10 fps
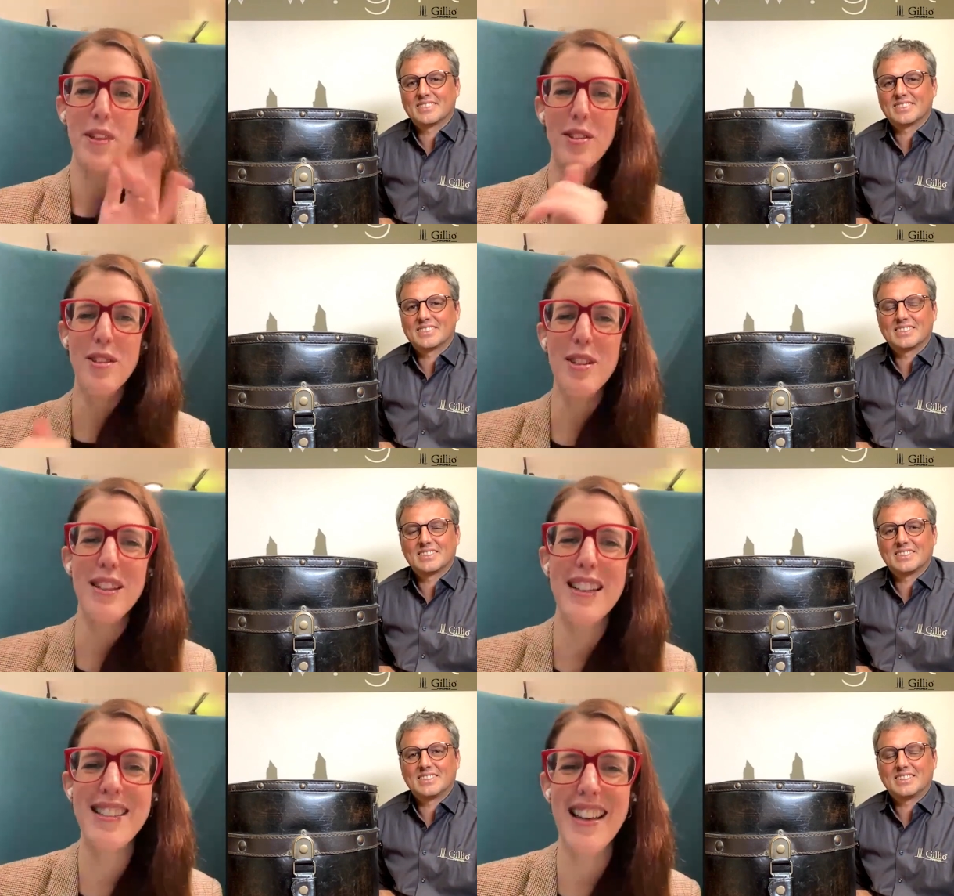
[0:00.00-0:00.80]
Speaker 1: So,
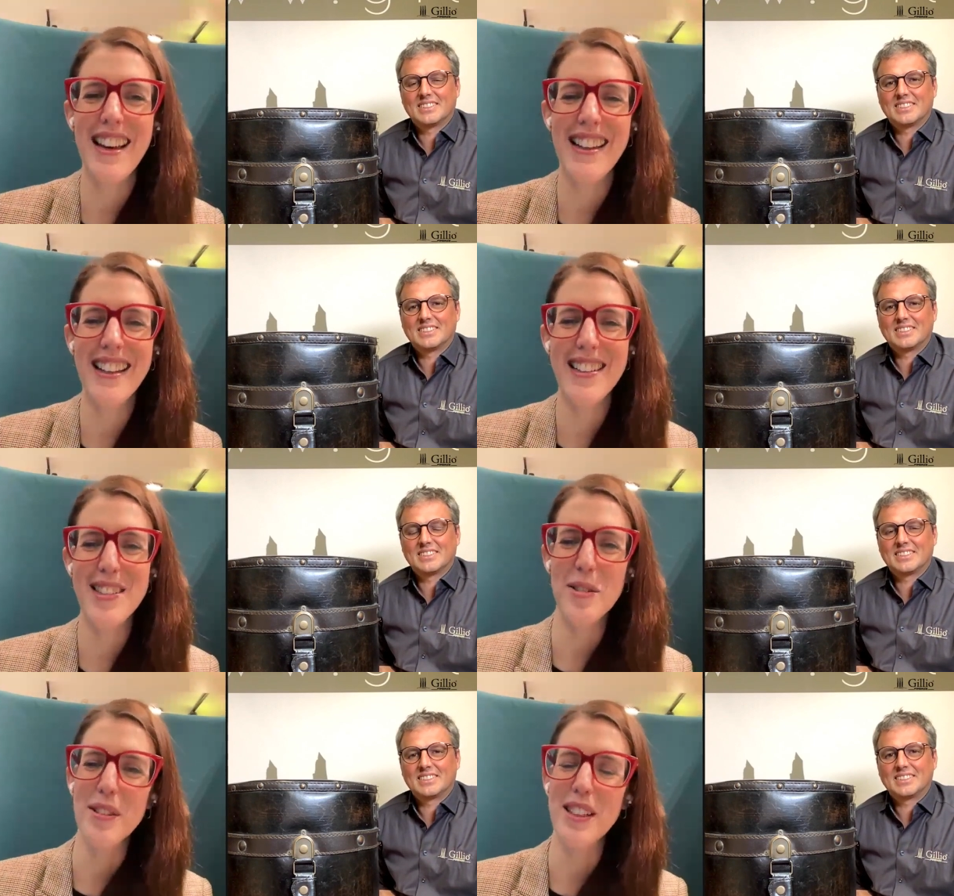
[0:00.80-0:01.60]
Gillionaires, uh, let
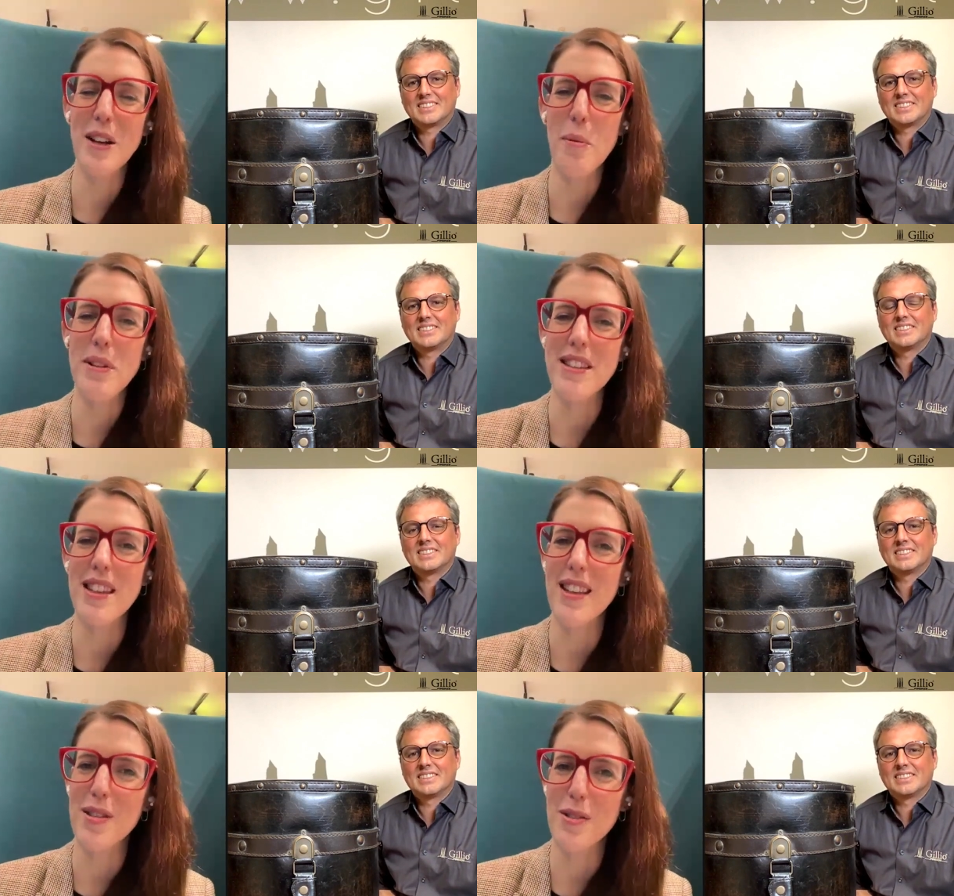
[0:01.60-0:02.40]
us know in the comments.
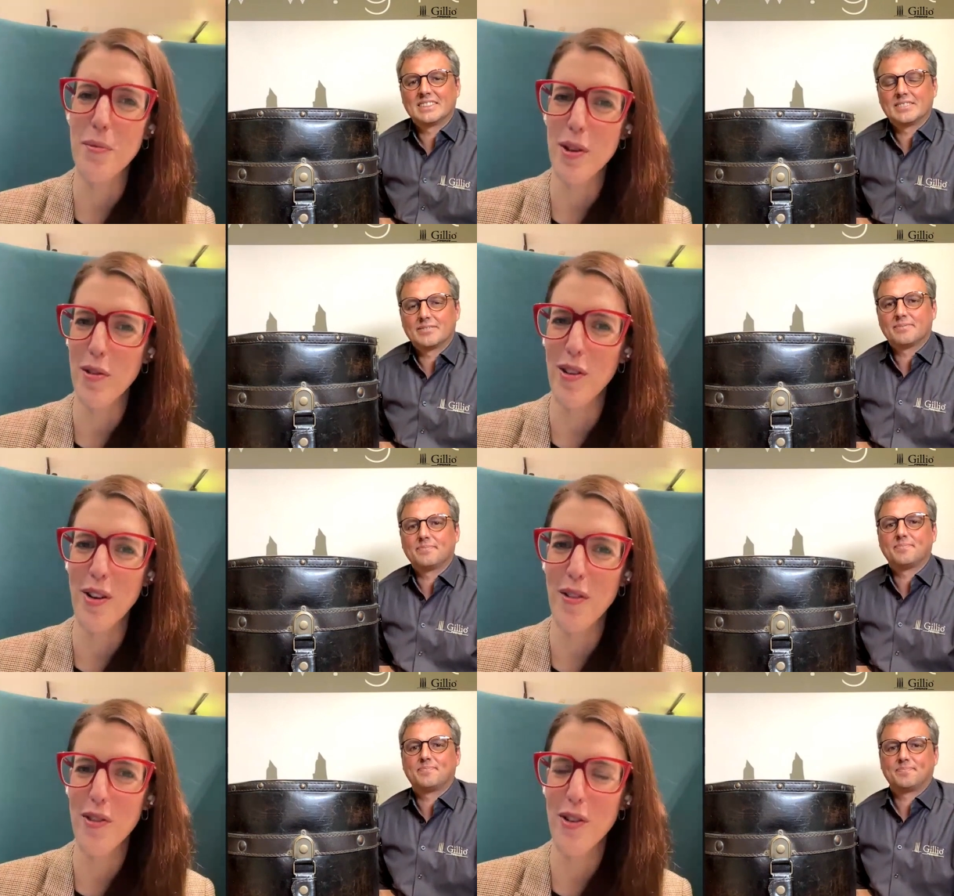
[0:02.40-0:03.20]
Thank you so much for
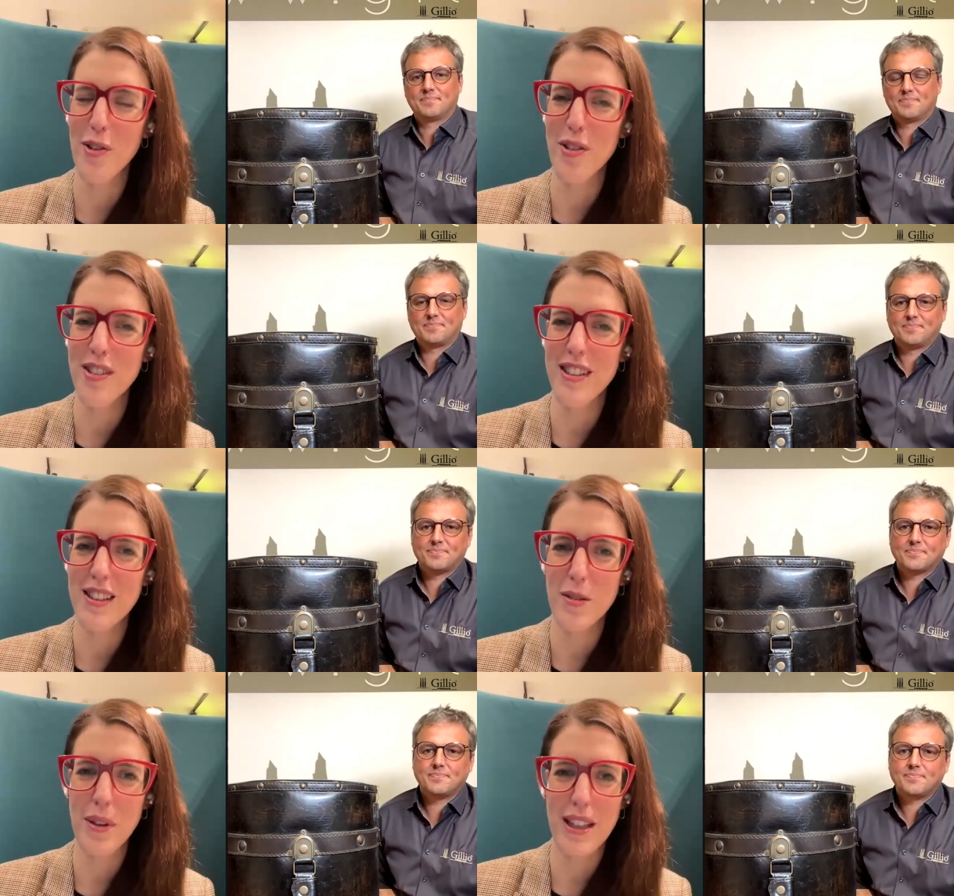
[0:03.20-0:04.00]
all of your orders
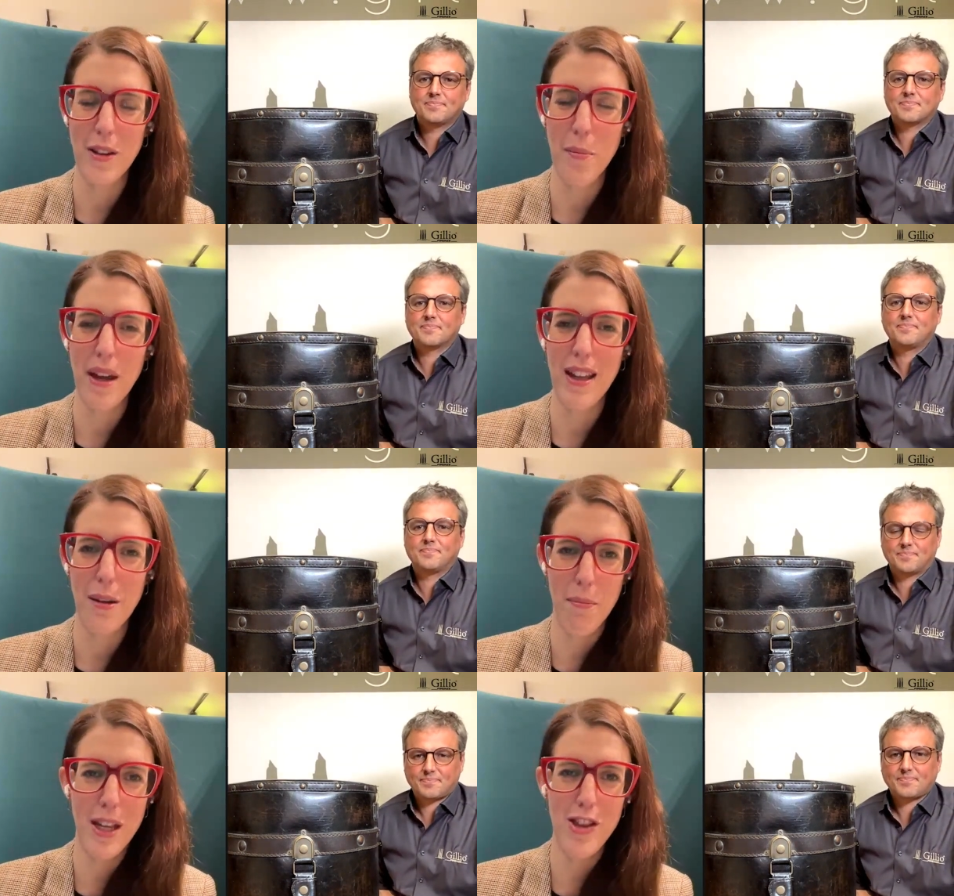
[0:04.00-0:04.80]
last week. Tom, I
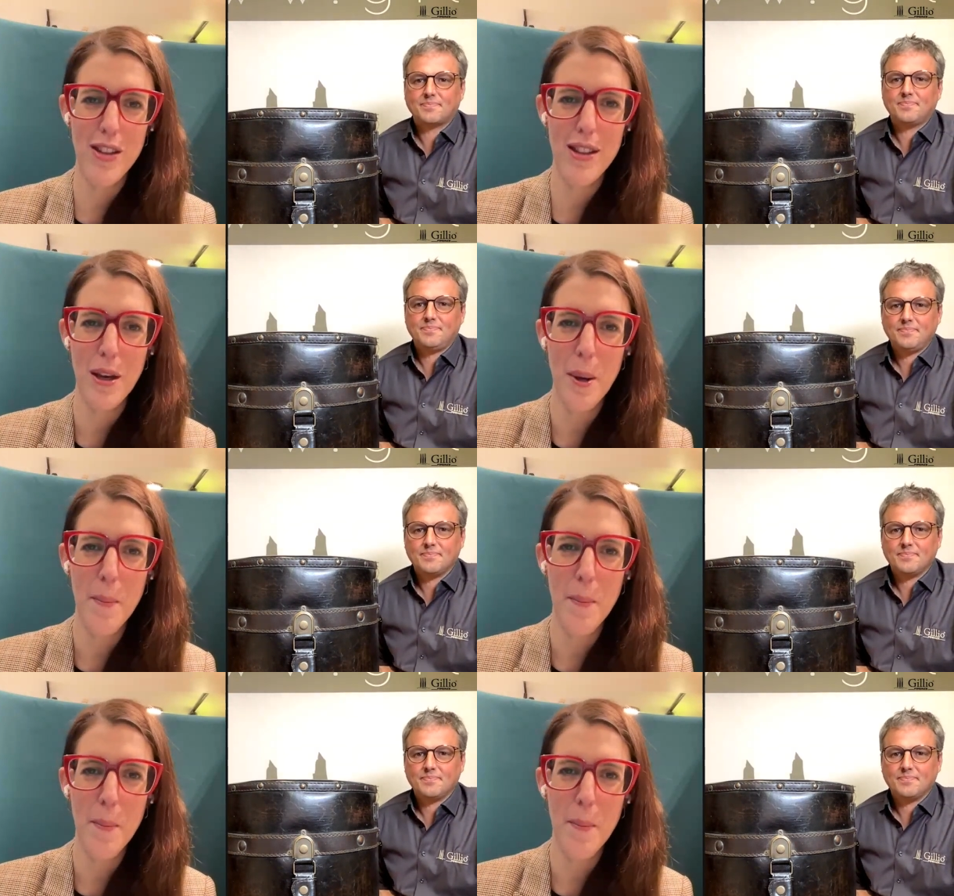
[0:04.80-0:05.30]
imagine